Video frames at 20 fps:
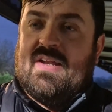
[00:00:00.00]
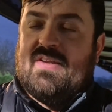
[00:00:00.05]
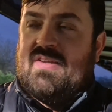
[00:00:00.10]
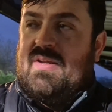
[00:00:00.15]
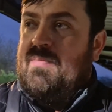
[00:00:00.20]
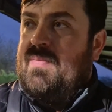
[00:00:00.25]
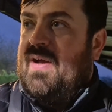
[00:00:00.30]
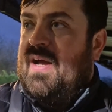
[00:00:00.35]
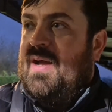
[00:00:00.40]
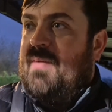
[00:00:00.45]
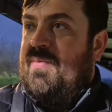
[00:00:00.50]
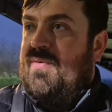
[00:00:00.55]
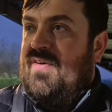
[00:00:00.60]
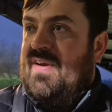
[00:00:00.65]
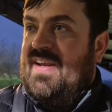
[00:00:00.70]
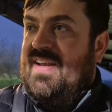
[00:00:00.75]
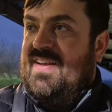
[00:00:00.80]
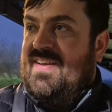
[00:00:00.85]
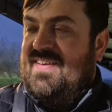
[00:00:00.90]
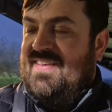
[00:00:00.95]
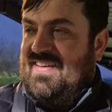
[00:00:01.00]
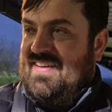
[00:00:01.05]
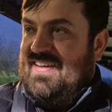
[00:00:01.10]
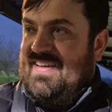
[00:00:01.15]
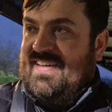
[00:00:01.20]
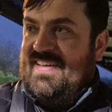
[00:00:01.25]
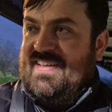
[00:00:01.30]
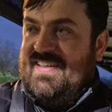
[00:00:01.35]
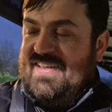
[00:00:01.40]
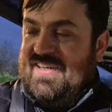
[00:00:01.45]
stick Barber in
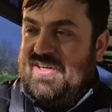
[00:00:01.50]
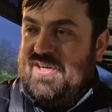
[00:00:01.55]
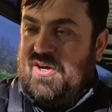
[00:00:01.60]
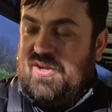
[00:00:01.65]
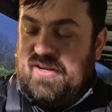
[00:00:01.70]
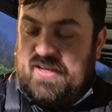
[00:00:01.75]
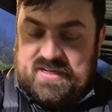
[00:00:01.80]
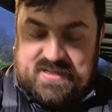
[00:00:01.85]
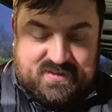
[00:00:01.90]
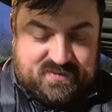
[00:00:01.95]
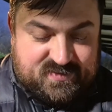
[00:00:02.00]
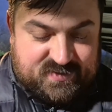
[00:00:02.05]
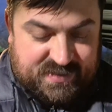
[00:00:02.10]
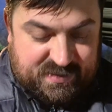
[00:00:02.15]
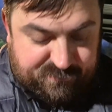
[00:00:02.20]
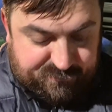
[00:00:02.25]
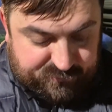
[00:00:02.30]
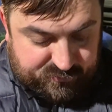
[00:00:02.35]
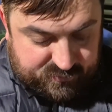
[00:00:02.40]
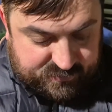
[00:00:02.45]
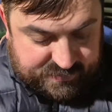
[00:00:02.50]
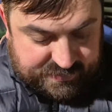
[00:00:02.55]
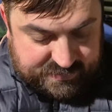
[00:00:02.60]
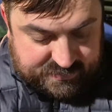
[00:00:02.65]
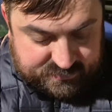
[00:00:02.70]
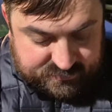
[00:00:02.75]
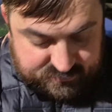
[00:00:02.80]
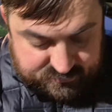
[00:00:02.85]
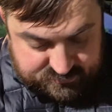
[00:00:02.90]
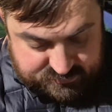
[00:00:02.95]
and Ollie, and to get through
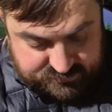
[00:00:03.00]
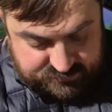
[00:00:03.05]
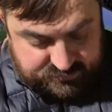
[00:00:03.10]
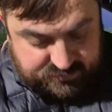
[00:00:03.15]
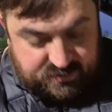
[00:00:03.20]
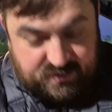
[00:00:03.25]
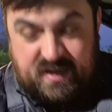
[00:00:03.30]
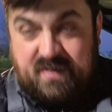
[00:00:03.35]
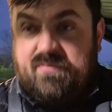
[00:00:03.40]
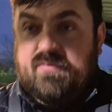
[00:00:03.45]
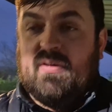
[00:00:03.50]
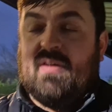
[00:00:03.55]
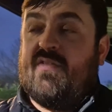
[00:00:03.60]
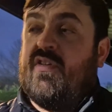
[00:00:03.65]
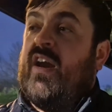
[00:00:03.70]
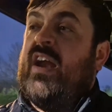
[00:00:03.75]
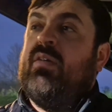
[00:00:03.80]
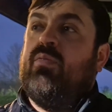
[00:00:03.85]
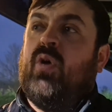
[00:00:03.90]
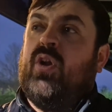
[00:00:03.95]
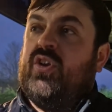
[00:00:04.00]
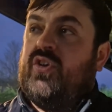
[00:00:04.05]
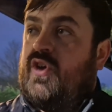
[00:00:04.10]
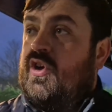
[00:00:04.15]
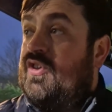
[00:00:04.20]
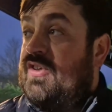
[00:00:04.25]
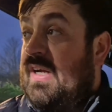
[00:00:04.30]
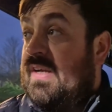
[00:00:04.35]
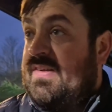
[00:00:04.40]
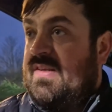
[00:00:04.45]
that, and they created one
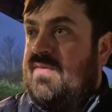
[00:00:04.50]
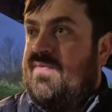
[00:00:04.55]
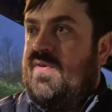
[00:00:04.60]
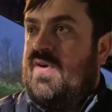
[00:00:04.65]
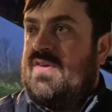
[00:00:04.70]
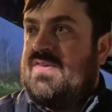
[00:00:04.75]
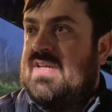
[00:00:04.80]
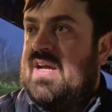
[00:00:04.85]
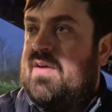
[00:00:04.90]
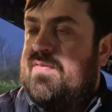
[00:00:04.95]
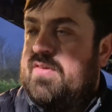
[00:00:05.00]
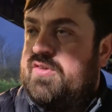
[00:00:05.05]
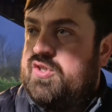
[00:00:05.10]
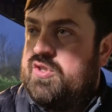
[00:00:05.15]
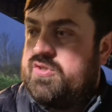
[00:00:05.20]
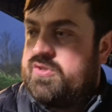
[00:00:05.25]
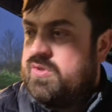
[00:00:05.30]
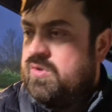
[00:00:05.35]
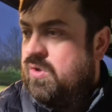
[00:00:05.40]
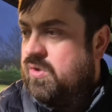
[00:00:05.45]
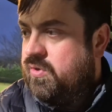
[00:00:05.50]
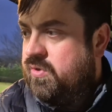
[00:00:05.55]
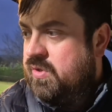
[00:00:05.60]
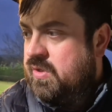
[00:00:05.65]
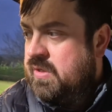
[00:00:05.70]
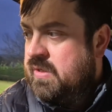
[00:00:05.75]
good chance in the first half and should have scored.